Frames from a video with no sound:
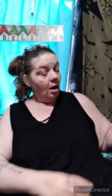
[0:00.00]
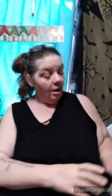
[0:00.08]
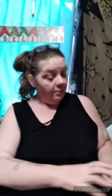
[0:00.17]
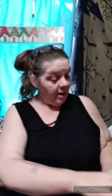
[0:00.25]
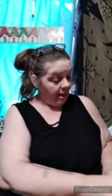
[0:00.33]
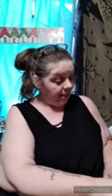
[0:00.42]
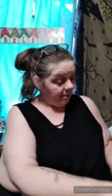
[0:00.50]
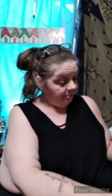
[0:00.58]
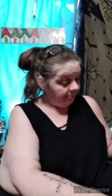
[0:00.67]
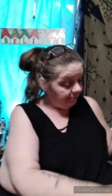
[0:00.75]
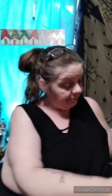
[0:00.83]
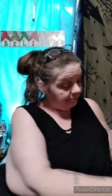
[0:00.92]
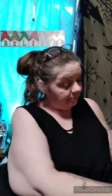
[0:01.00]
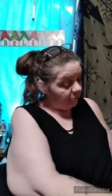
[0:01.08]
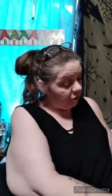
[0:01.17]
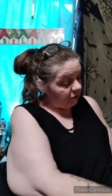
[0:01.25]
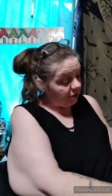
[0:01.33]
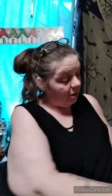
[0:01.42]
Alrighty.
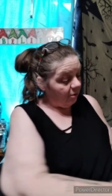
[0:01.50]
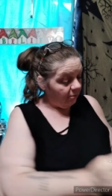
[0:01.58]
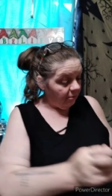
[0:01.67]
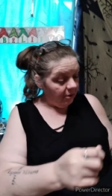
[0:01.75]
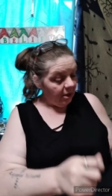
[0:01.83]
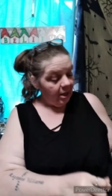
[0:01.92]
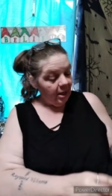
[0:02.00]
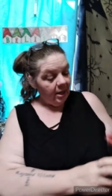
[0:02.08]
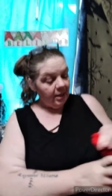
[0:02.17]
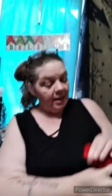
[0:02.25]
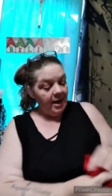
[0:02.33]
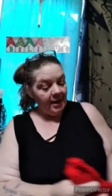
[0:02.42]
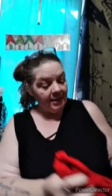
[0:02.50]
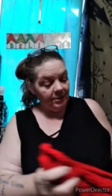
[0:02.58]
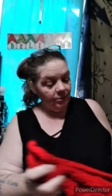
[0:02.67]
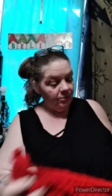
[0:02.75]
So, next.